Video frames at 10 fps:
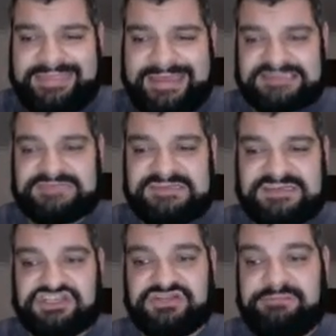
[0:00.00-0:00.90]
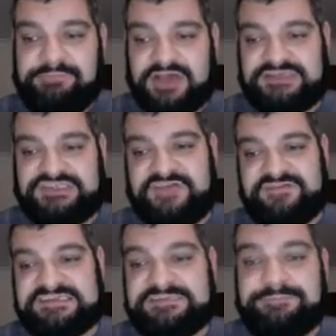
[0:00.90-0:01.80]
customers initially buy
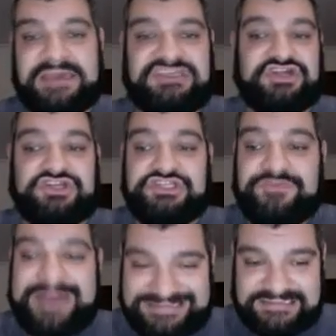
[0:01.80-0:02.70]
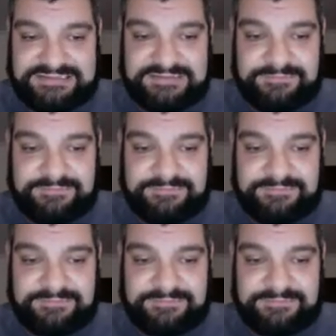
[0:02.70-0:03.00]
services based on trust.